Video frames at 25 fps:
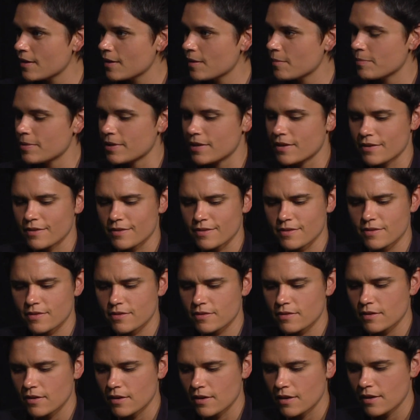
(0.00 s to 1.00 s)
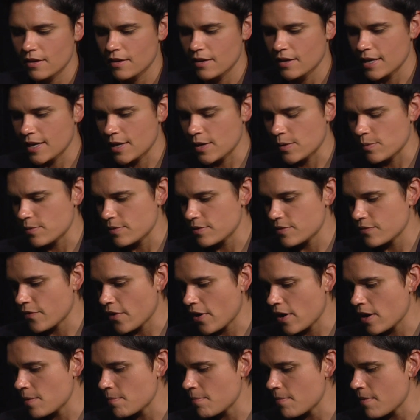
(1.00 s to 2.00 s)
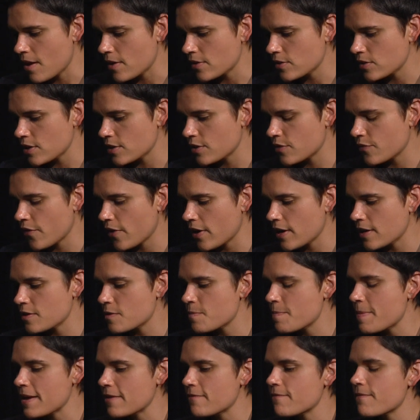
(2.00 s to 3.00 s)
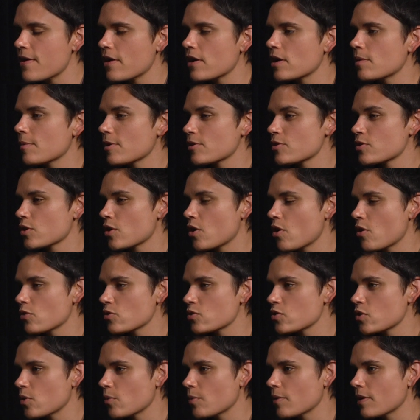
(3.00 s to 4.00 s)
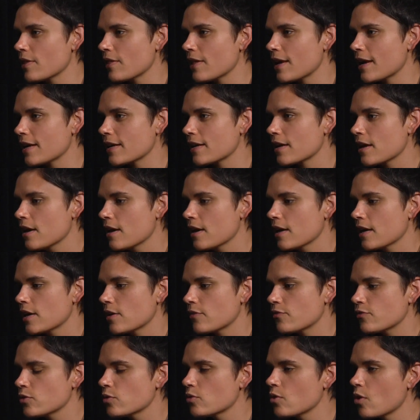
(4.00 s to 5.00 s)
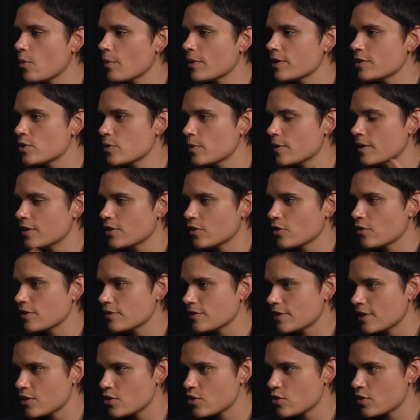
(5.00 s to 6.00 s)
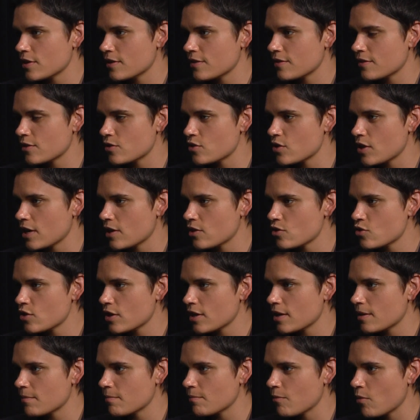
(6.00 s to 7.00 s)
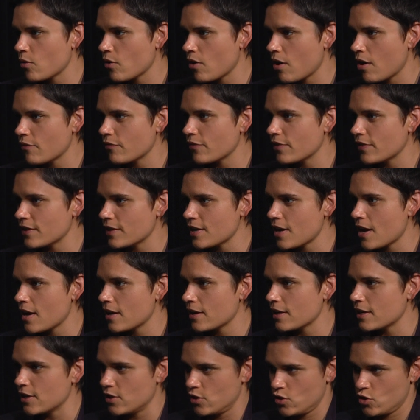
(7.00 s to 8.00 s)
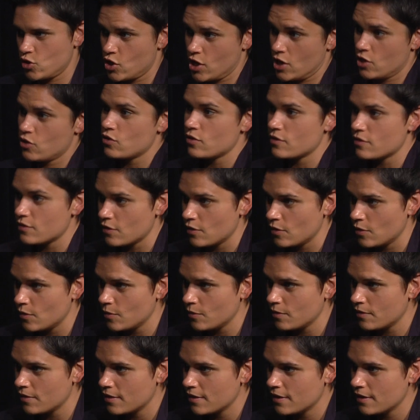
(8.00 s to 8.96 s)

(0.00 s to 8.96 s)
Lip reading: because it's been very much a culture where like if you go into it and your intention is to change it, more often than not it changes you